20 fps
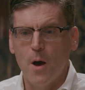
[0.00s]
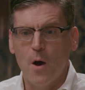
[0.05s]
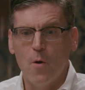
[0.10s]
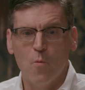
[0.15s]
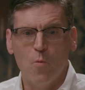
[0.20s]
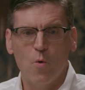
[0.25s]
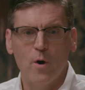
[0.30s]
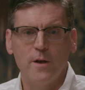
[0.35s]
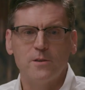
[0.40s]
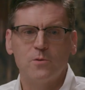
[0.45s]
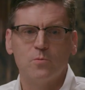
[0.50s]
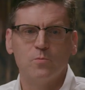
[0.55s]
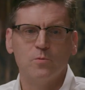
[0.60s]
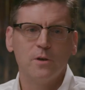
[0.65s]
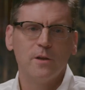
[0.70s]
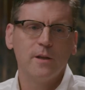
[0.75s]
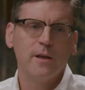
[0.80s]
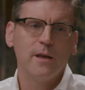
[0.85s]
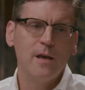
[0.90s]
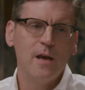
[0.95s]
But what's
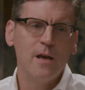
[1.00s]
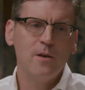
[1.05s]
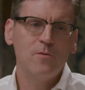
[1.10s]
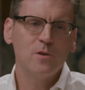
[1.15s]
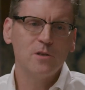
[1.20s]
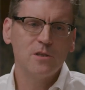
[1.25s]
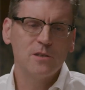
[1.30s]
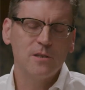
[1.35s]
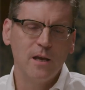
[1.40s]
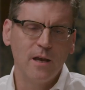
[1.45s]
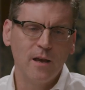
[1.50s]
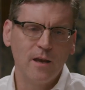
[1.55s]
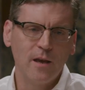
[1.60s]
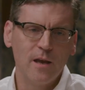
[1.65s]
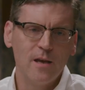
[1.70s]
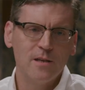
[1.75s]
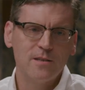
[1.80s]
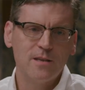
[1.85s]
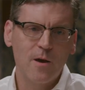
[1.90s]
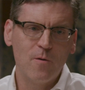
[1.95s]
really interesting
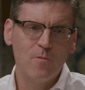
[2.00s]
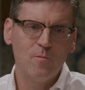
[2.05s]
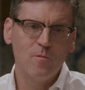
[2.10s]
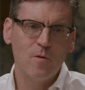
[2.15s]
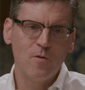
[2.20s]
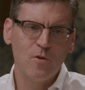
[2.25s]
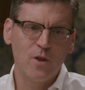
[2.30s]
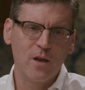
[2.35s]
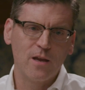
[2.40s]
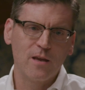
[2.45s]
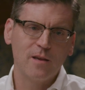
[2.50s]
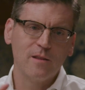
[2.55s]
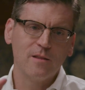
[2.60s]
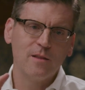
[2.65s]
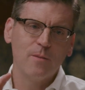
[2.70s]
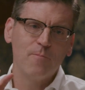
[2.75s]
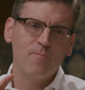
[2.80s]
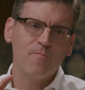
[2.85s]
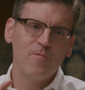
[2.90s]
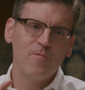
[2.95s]
is that the the,